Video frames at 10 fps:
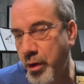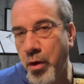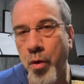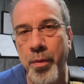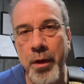
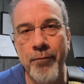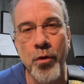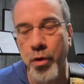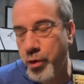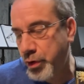opening
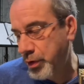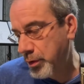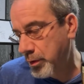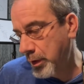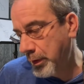
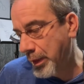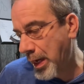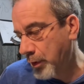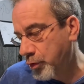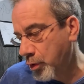verse and the
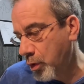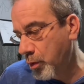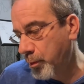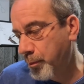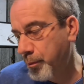outro,